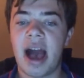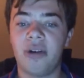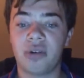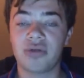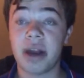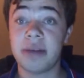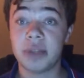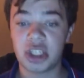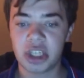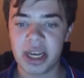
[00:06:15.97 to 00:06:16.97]
However,
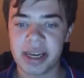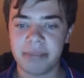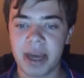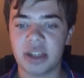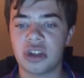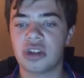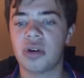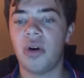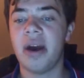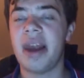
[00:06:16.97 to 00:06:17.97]
Graham Shinney managed to
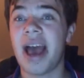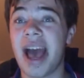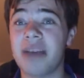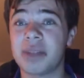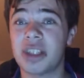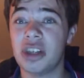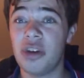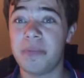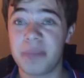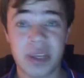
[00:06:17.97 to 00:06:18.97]
score an
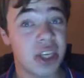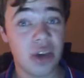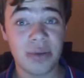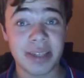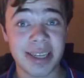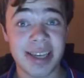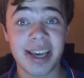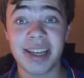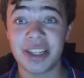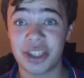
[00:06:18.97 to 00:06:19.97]
absolute
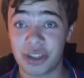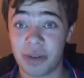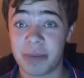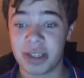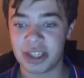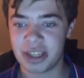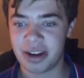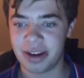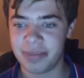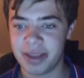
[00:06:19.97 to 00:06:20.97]
beauty in stoppage
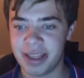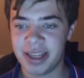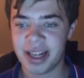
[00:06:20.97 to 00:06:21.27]
time.